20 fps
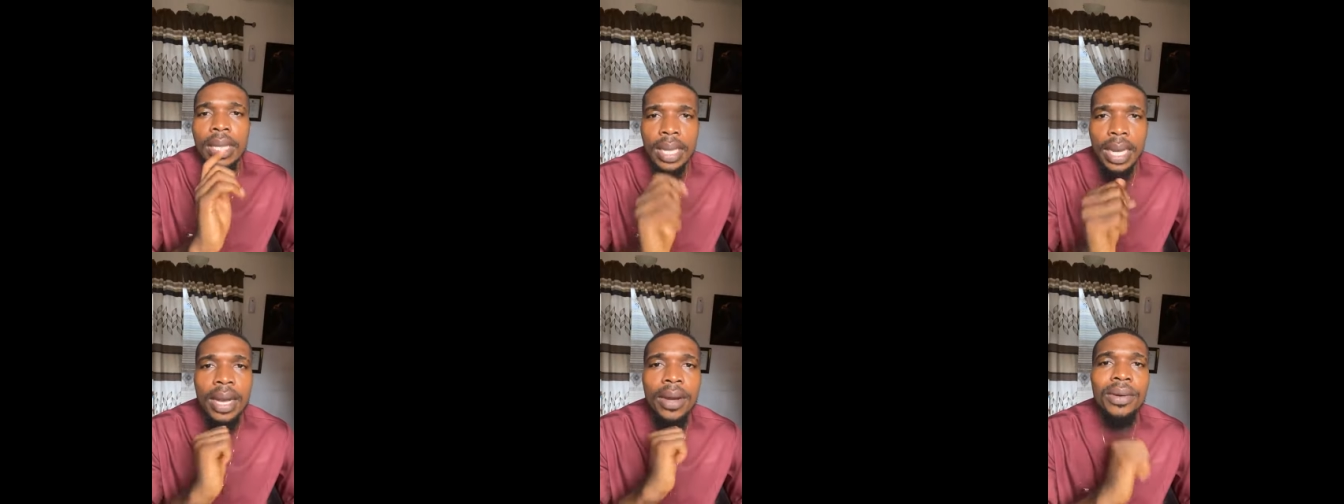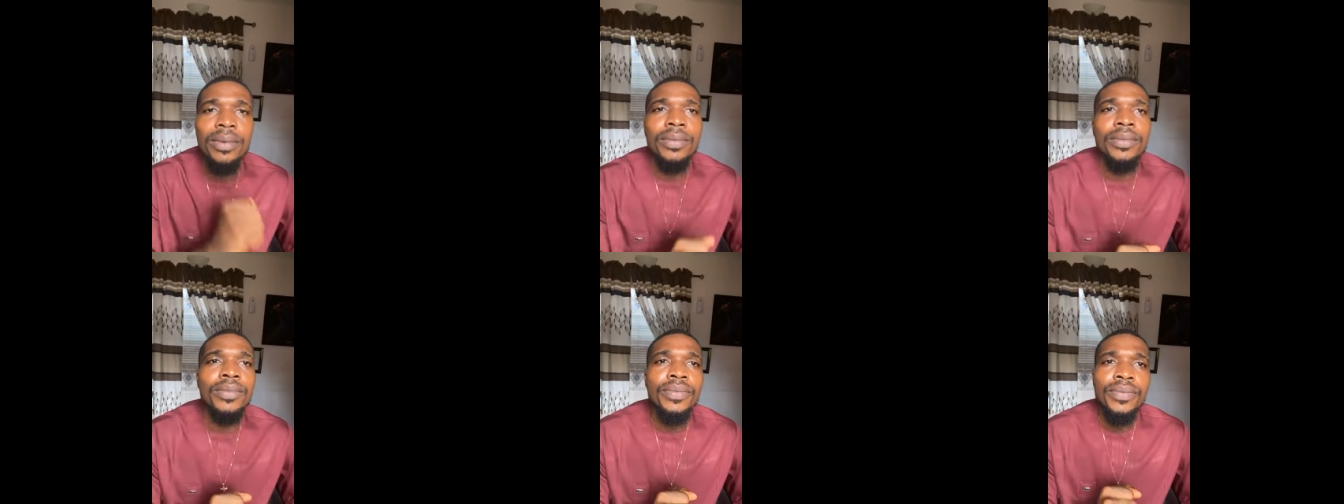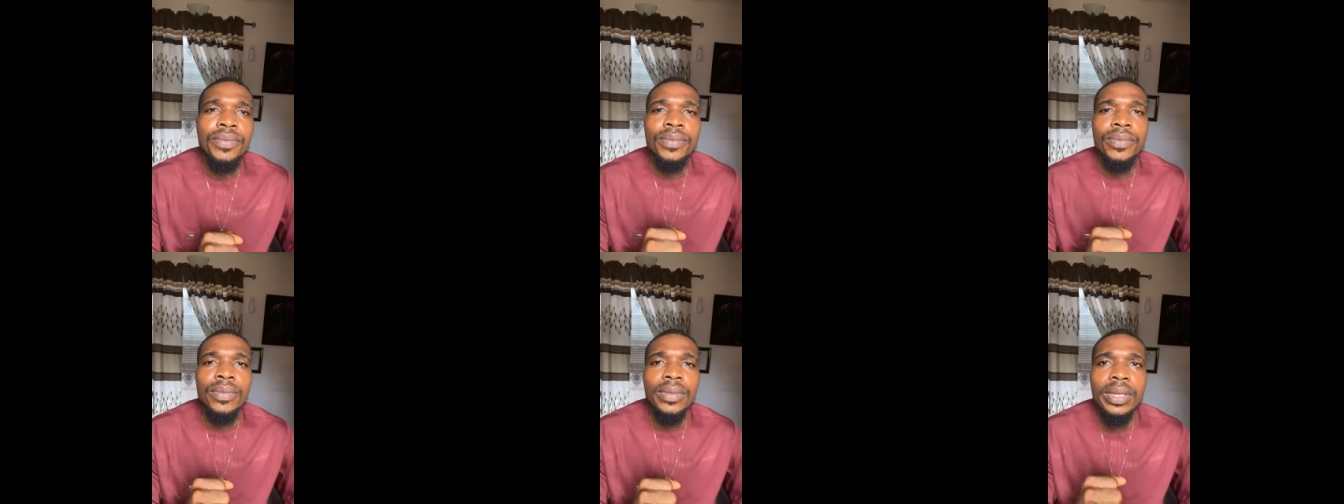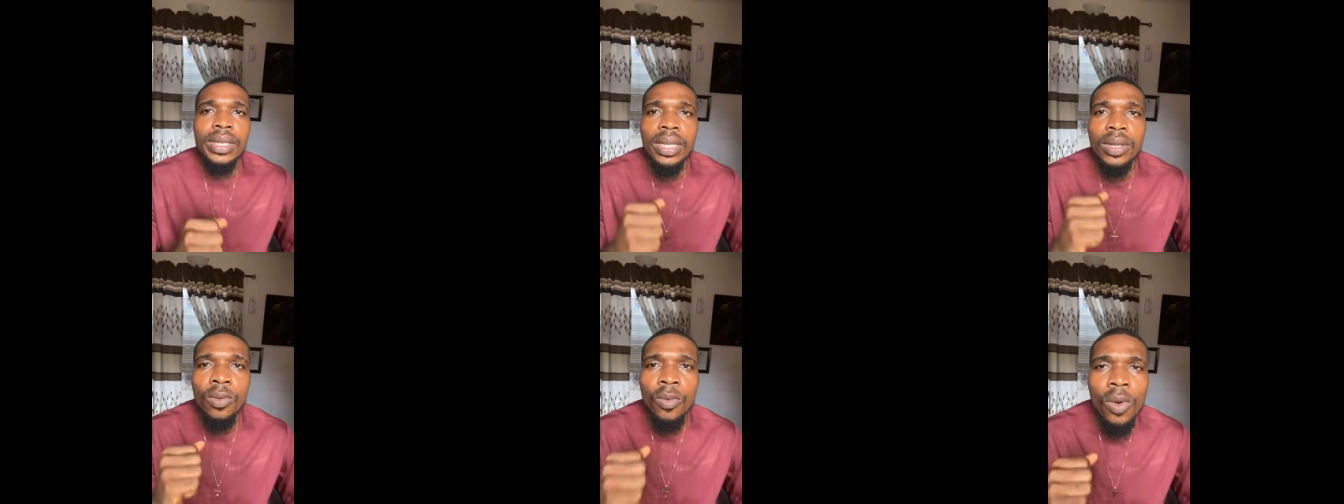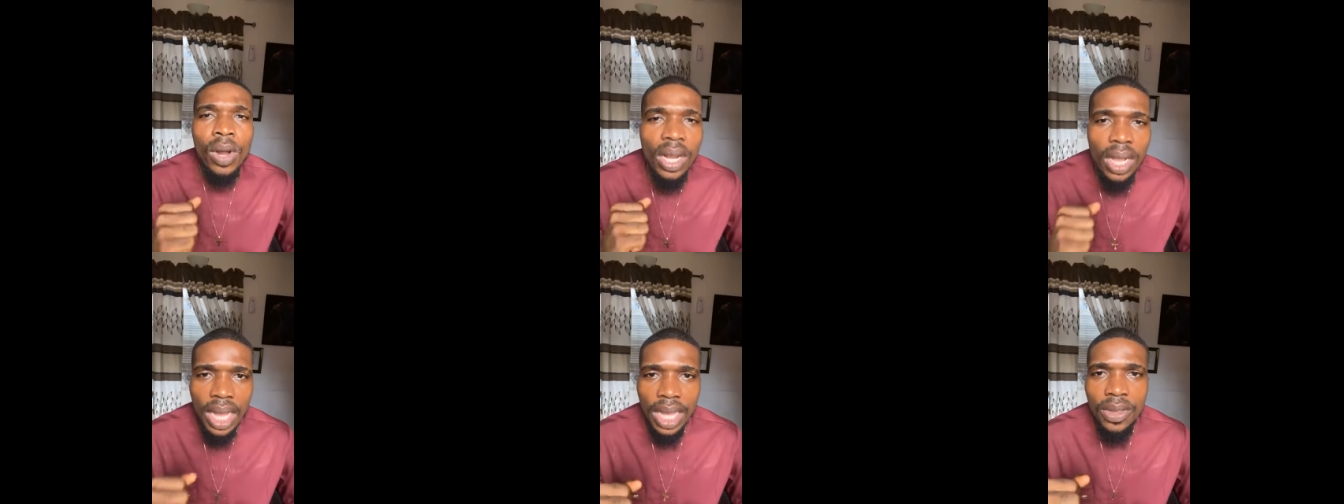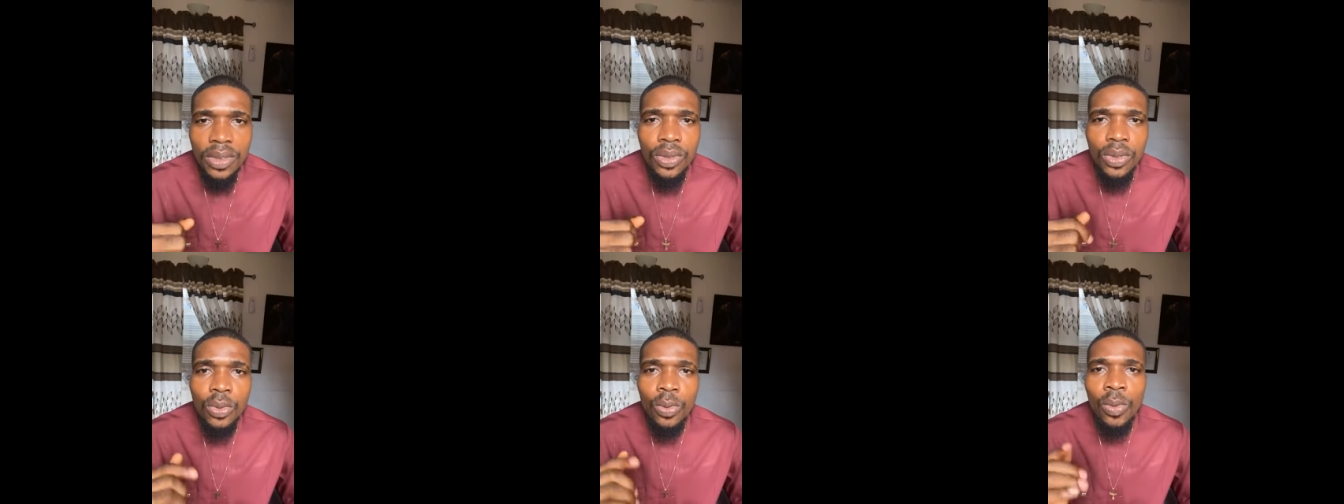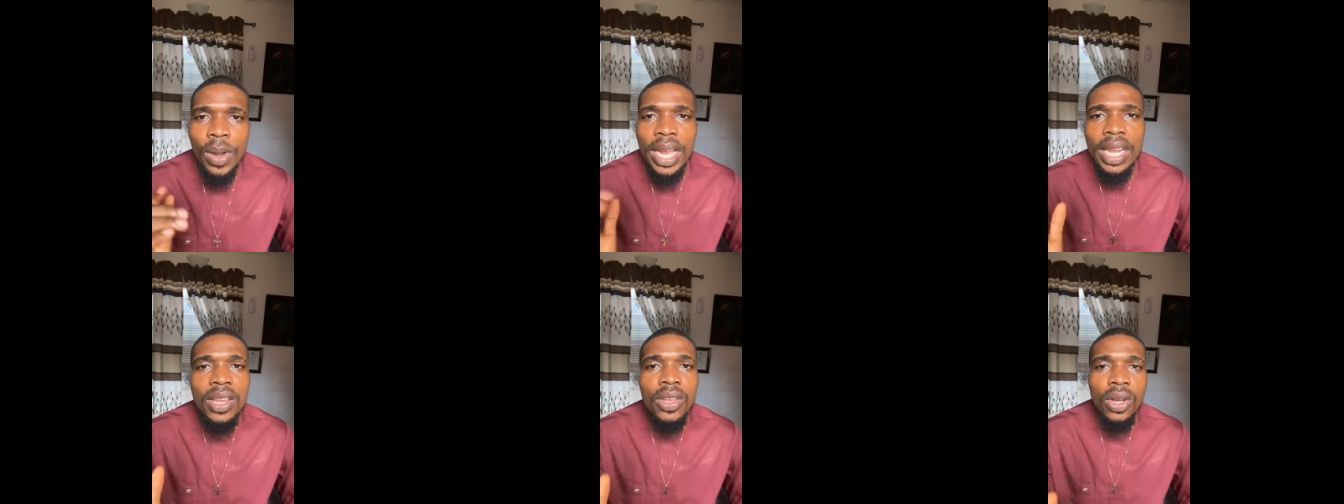Now, what can you
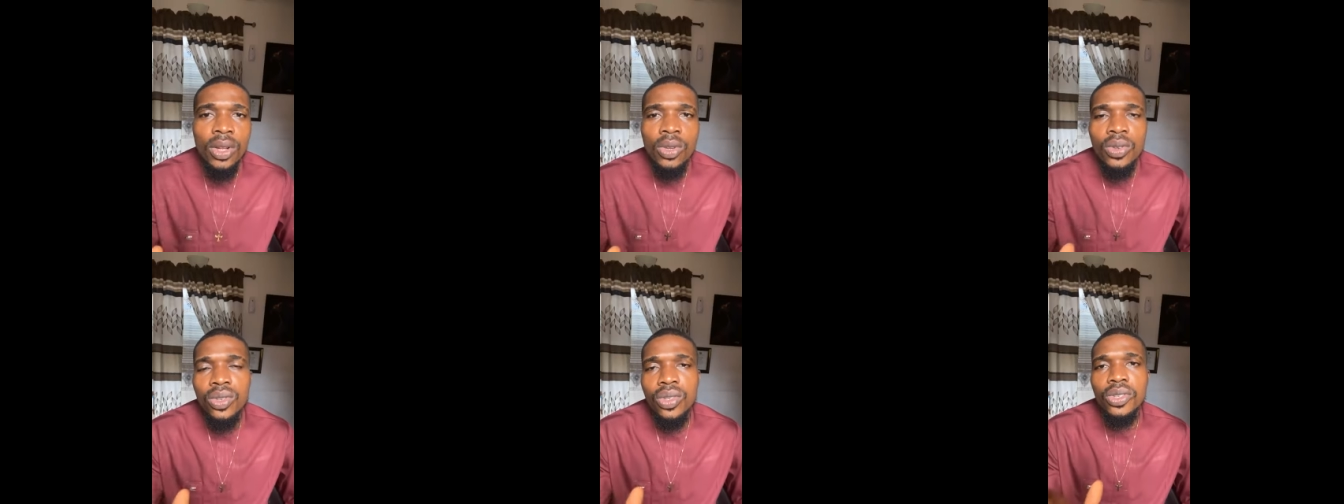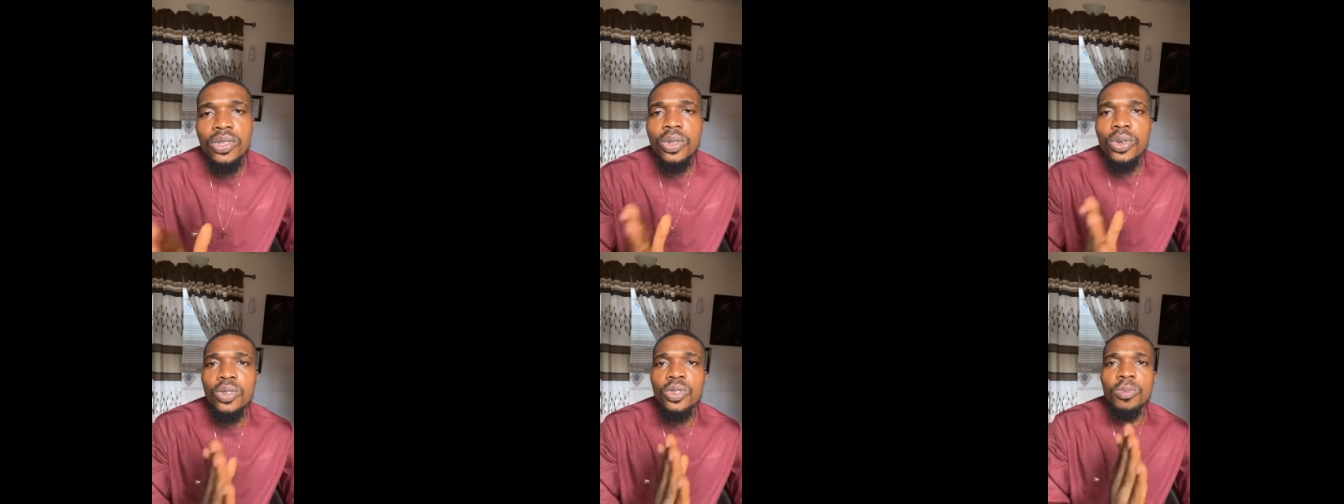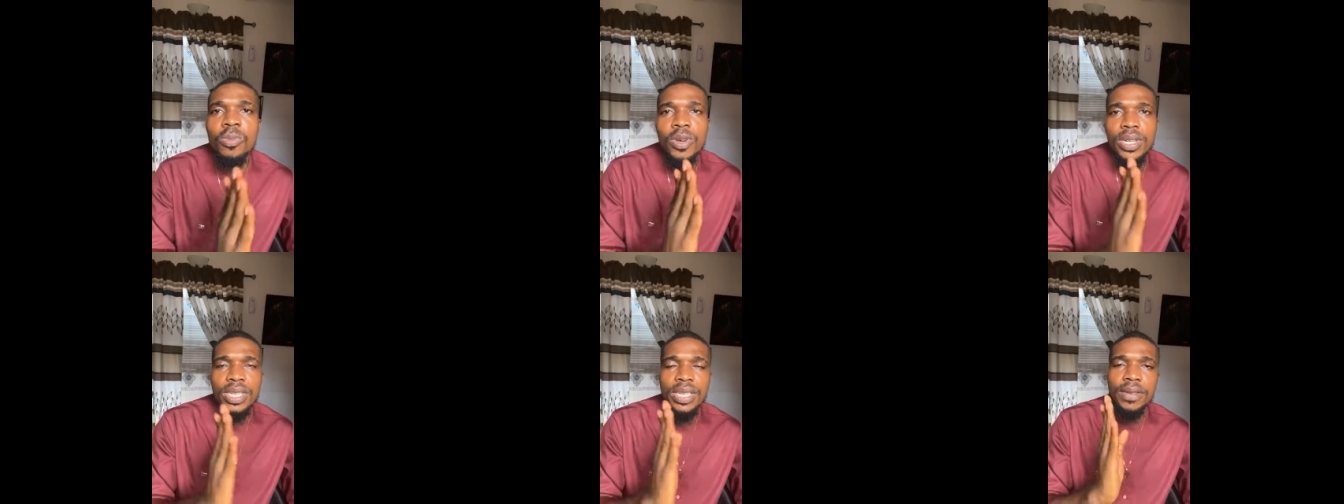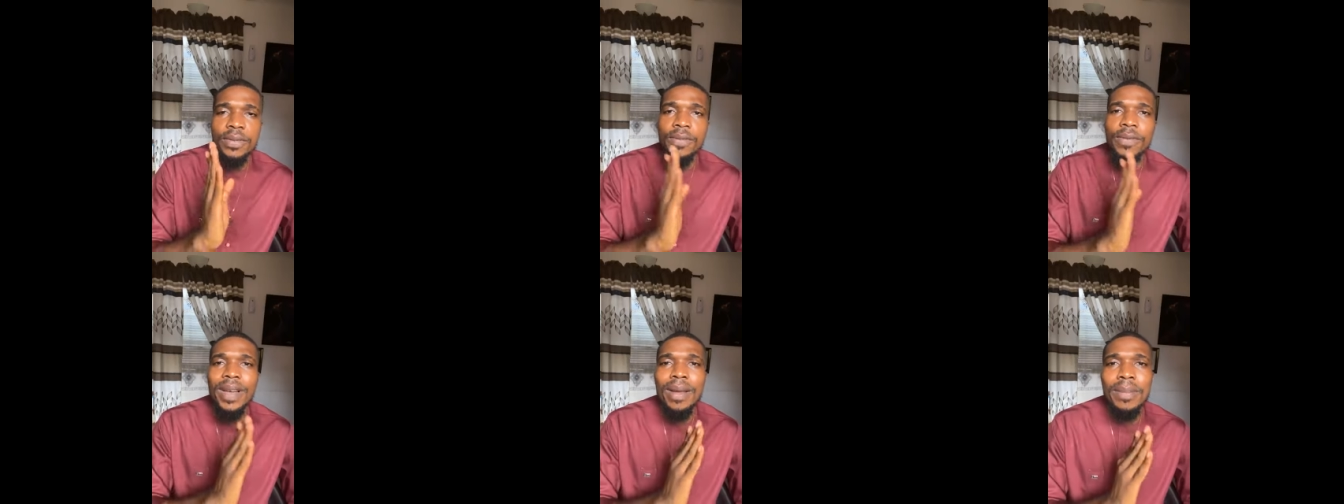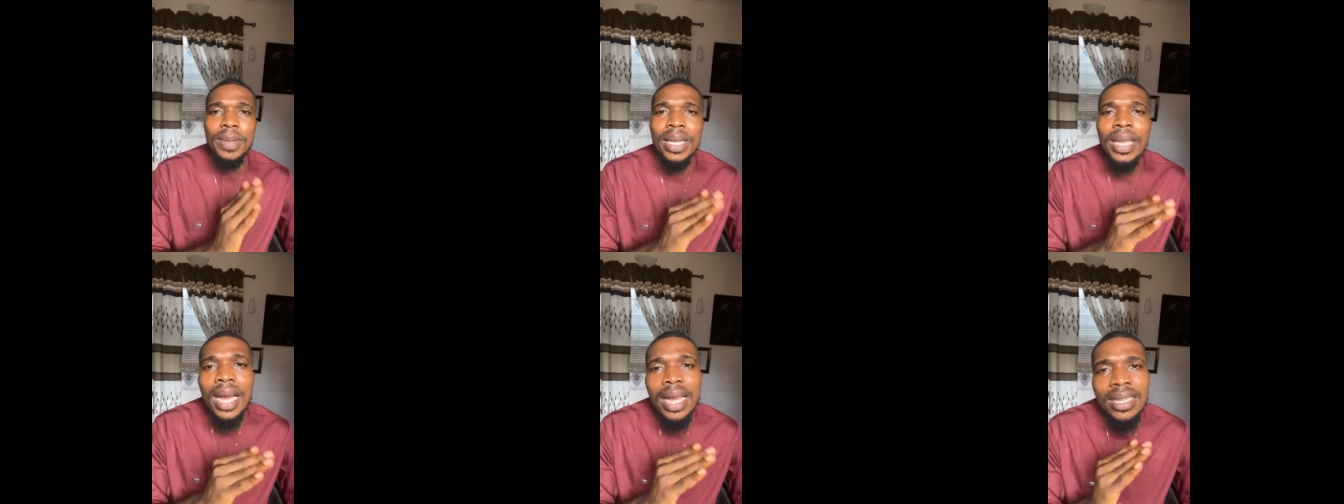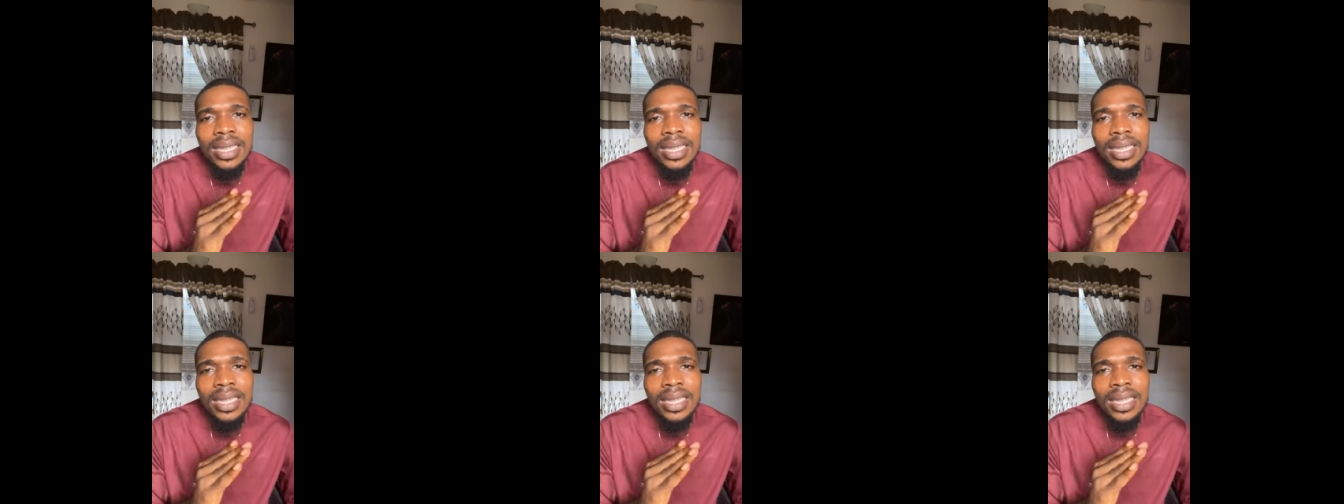do while you're losing those money in farming?